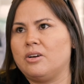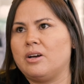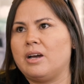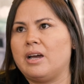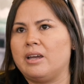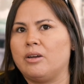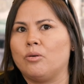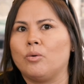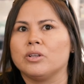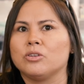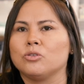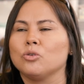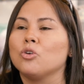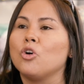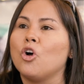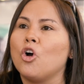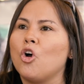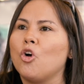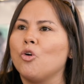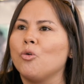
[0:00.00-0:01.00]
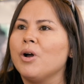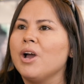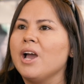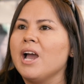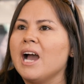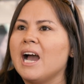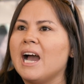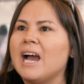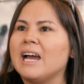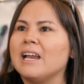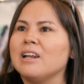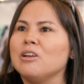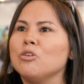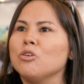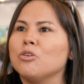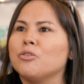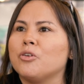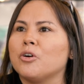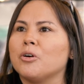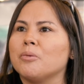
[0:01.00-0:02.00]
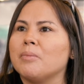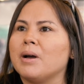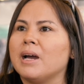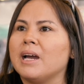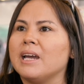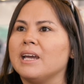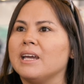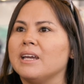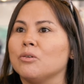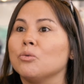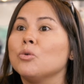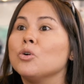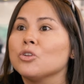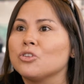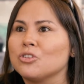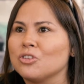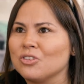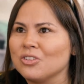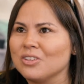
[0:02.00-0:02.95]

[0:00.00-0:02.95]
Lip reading: I want to go and look for my roots.